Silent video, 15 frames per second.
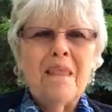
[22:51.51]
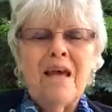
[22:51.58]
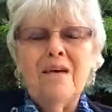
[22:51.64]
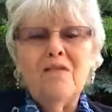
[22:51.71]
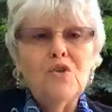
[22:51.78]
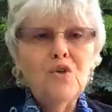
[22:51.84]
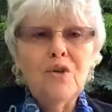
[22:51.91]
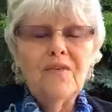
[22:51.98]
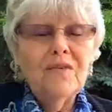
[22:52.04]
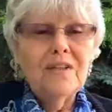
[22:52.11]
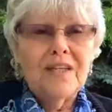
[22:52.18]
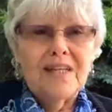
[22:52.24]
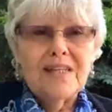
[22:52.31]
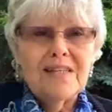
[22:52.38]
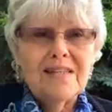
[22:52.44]
of
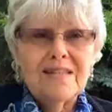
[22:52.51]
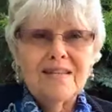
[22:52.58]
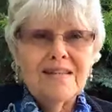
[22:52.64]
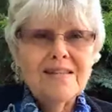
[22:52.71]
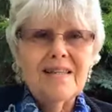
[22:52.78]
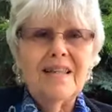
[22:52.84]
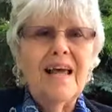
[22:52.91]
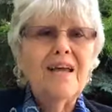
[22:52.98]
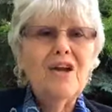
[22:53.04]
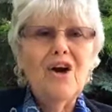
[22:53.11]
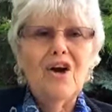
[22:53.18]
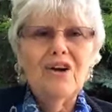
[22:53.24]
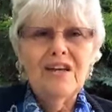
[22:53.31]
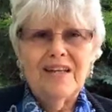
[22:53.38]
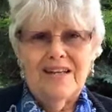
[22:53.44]
joyfulness, this
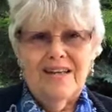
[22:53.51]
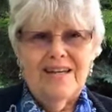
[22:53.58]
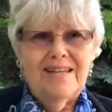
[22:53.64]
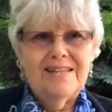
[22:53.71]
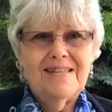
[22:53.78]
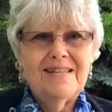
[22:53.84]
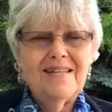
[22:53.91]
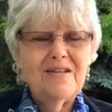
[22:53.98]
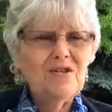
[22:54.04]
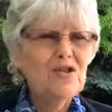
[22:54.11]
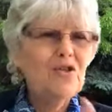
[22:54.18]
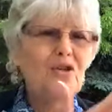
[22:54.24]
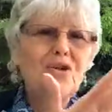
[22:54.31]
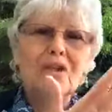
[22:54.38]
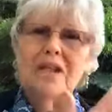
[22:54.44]
lightheartedness that
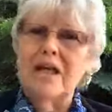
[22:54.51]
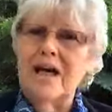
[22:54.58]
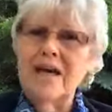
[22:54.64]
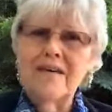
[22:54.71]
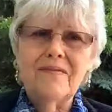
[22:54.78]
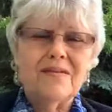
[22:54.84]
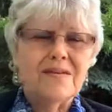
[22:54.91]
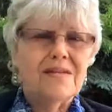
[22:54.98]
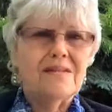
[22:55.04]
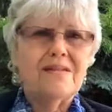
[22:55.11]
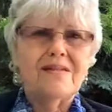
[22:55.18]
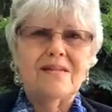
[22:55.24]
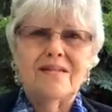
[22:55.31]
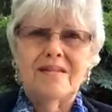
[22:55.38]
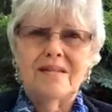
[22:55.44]
sure life is
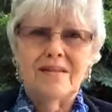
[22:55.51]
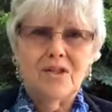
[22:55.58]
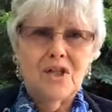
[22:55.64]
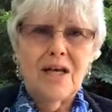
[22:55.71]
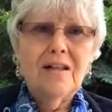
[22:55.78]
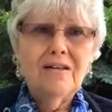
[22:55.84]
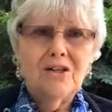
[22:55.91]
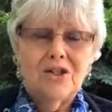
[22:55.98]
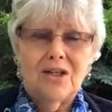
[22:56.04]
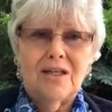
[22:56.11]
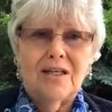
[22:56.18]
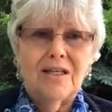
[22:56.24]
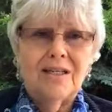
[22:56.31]
challenging